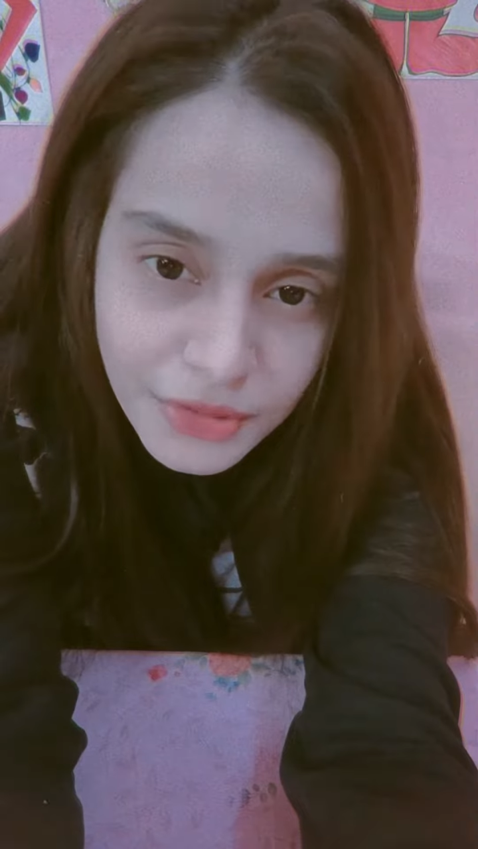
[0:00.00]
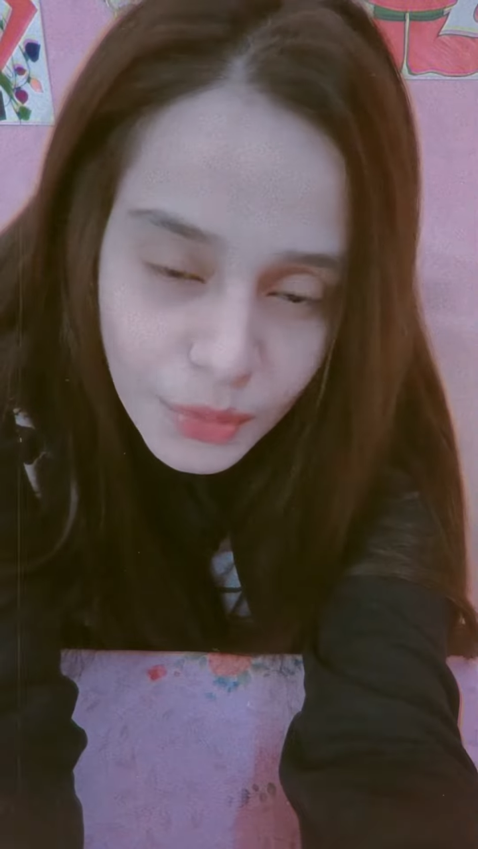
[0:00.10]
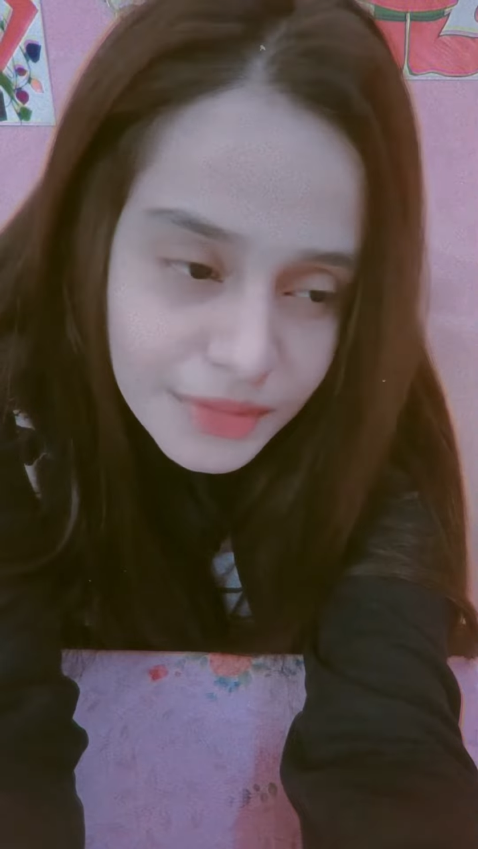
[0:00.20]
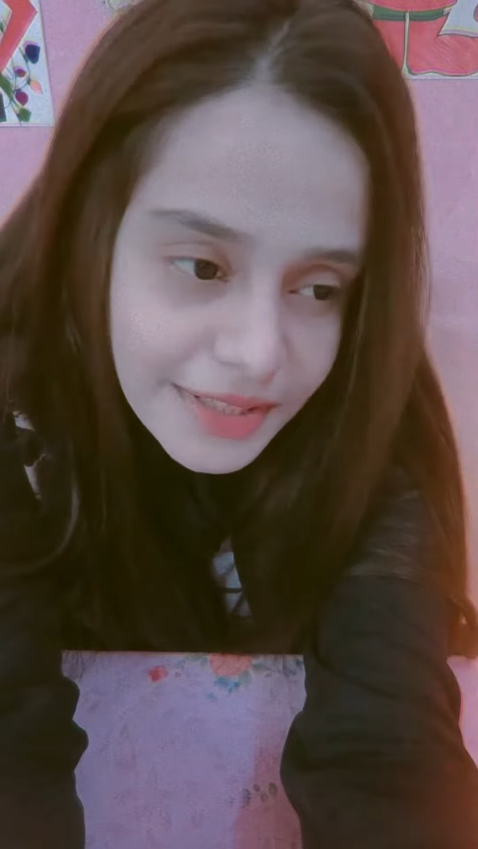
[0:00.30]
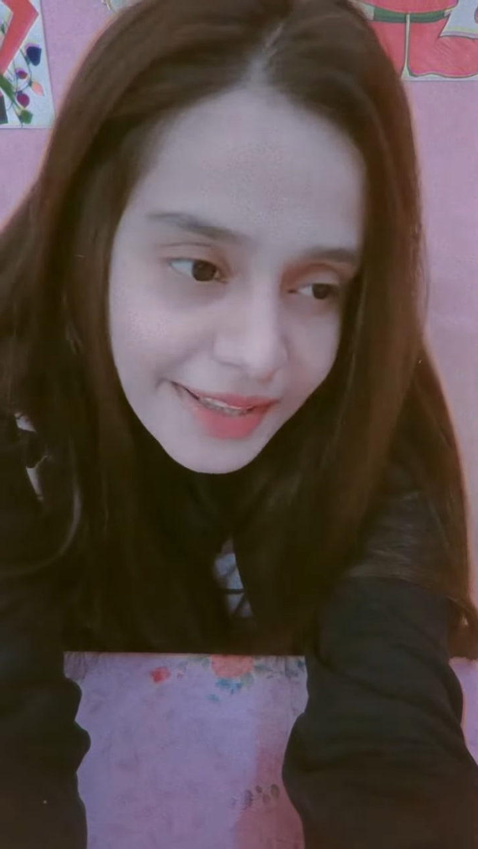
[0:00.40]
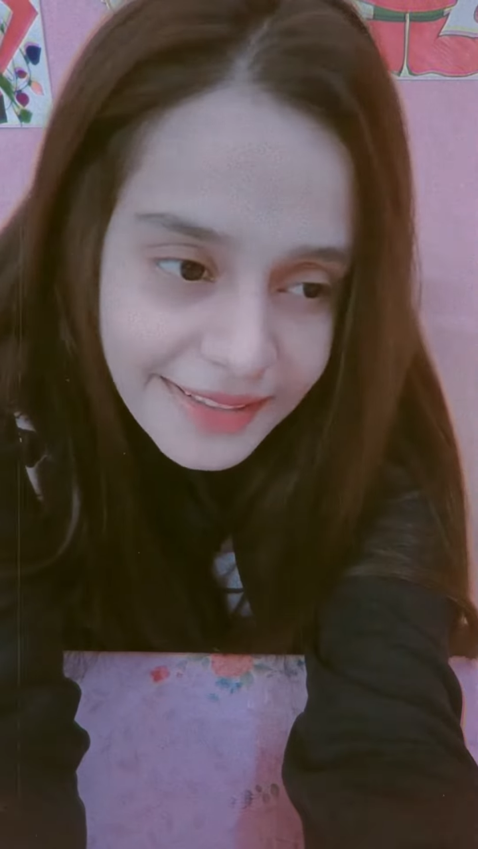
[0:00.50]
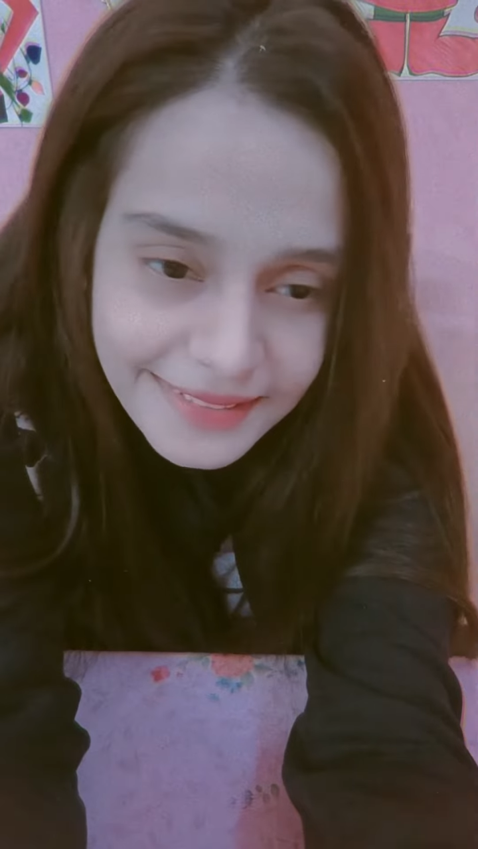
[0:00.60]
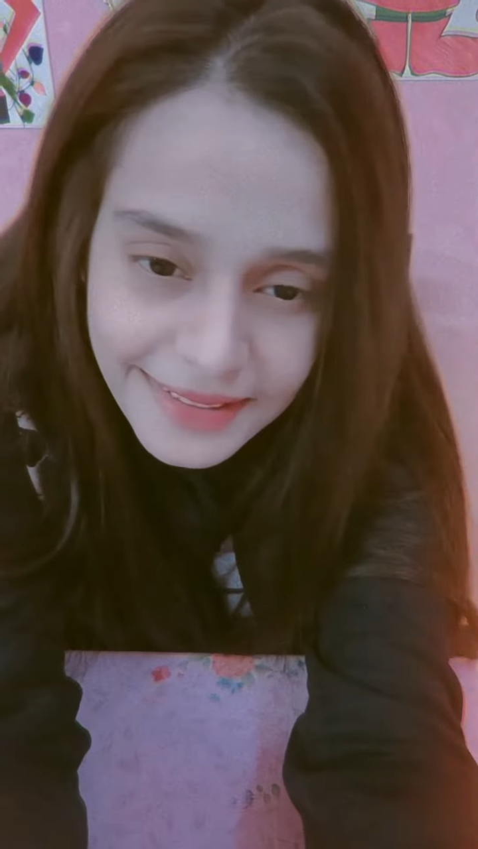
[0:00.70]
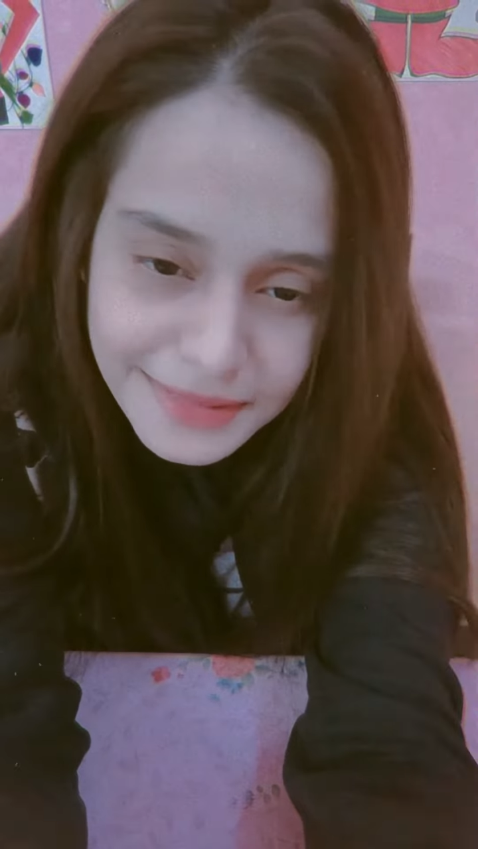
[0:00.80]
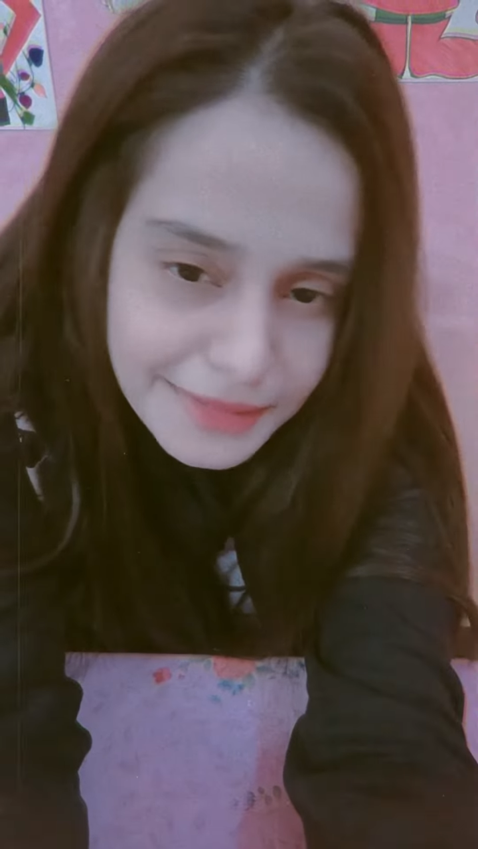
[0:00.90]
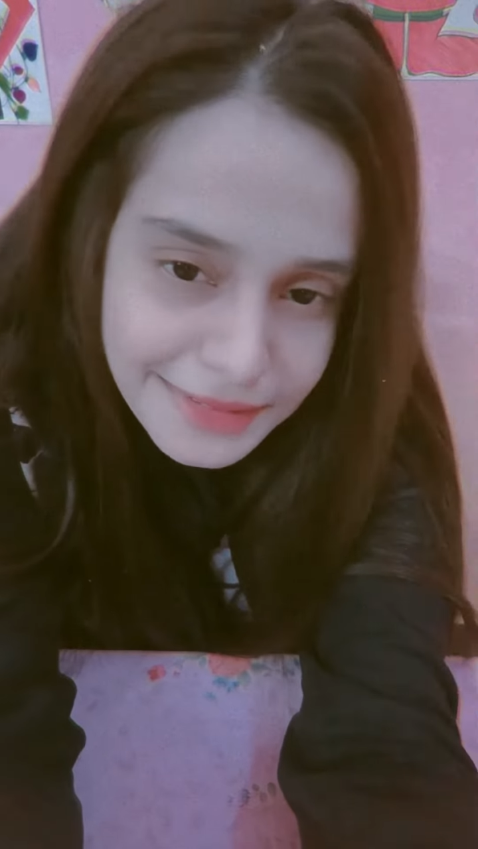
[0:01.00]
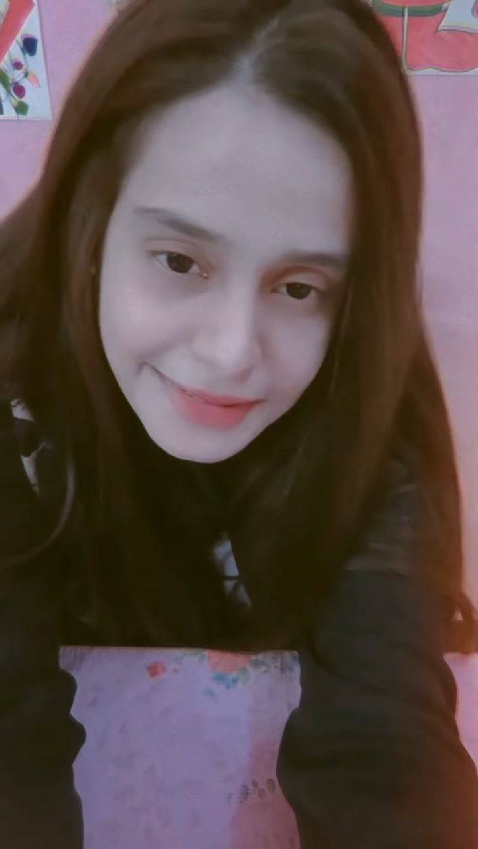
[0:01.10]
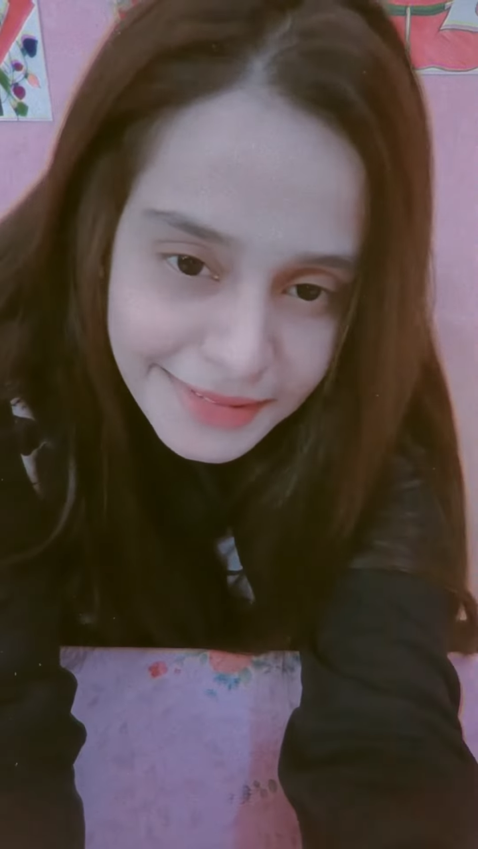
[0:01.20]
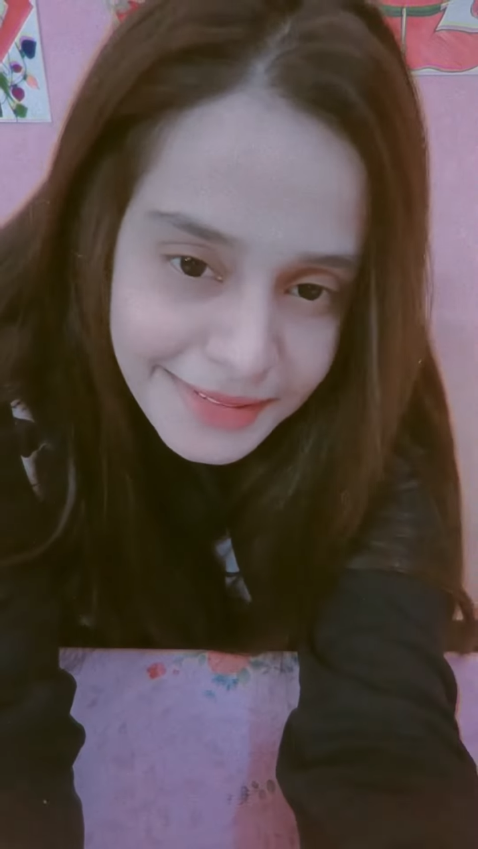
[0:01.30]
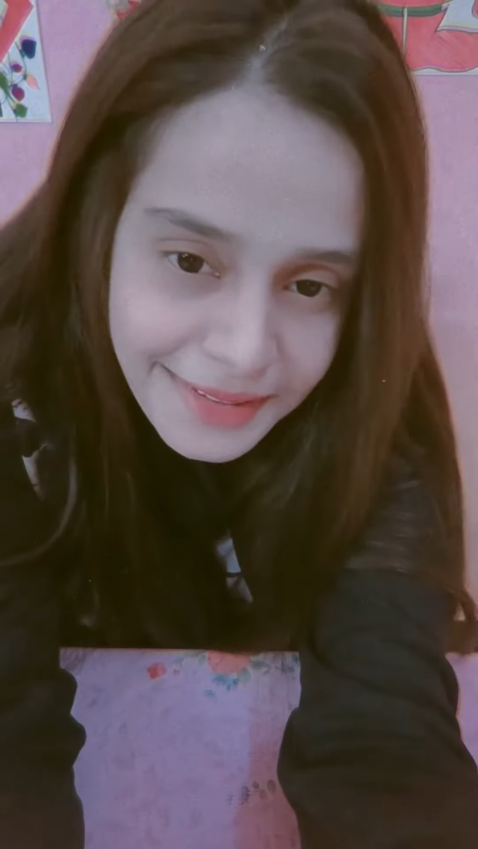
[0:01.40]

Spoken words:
Don't think that, oh,